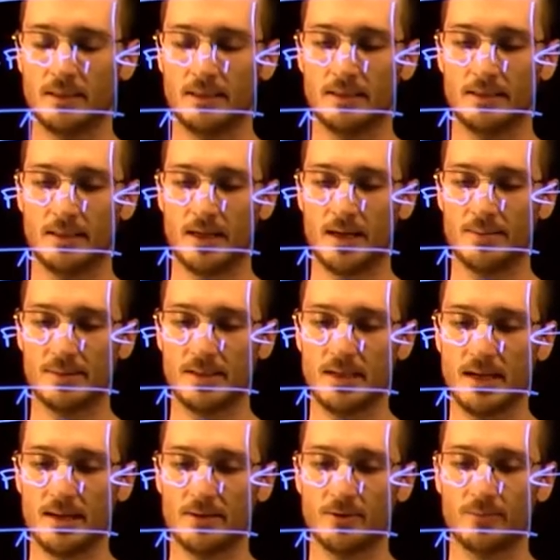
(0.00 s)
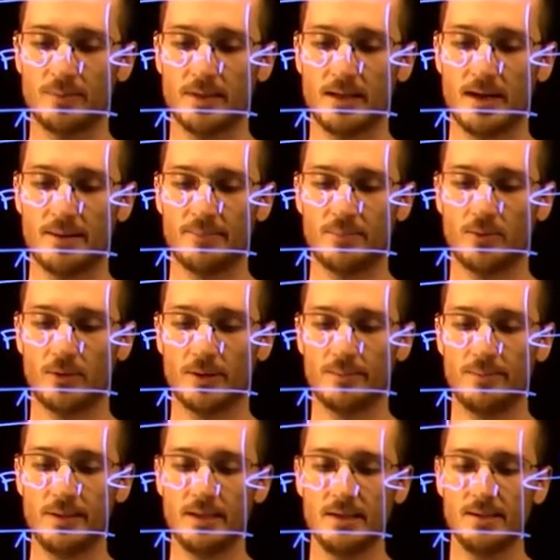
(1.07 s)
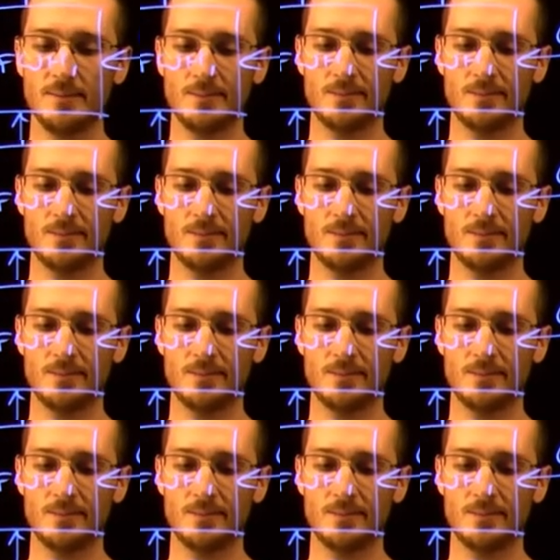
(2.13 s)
times the enthalpy at point B